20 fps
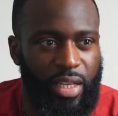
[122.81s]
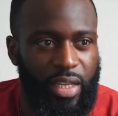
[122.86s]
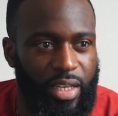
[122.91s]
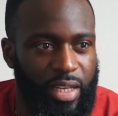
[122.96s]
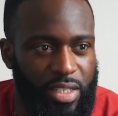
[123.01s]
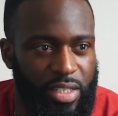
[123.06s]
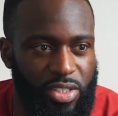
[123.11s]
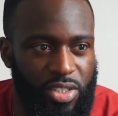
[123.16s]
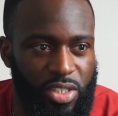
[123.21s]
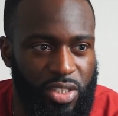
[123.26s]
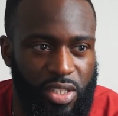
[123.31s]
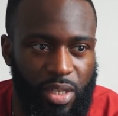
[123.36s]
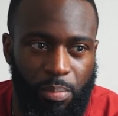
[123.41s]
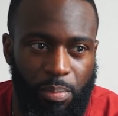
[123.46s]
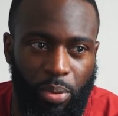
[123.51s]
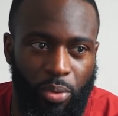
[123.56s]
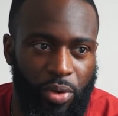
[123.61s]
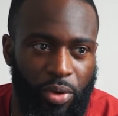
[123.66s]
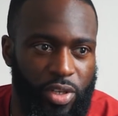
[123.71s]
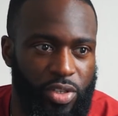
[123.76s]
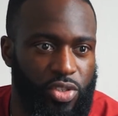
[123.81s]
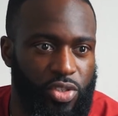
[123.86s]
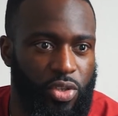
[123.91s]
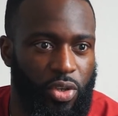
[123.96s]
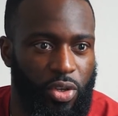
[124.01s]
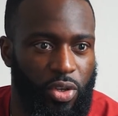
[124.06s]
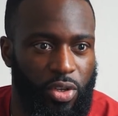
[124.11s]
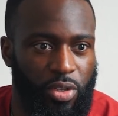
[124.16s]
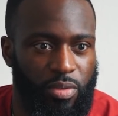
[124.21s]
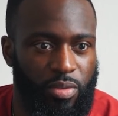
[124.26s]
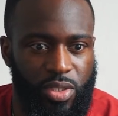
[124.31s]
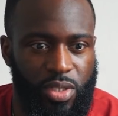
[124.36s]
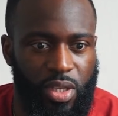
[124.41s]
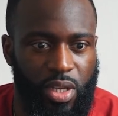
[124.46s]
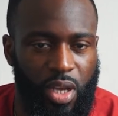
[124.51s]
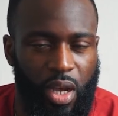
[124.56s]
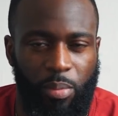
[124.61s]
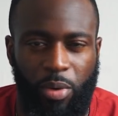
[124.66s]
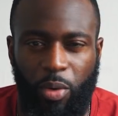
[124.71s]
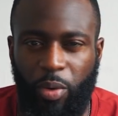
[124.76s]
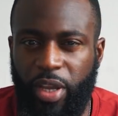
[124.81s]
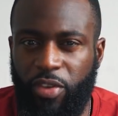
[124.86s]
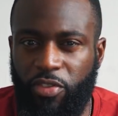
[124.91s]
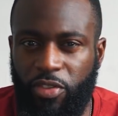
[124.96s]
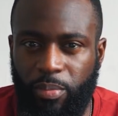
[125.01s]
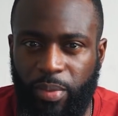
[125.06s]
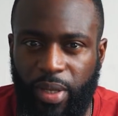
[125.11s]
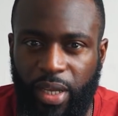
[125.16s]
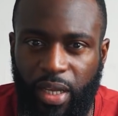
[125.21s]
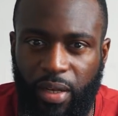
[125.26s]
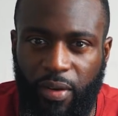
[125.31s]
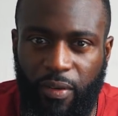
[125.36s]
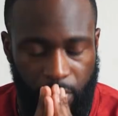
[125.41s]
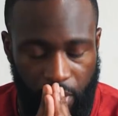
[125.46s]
And it's just important to come away from that.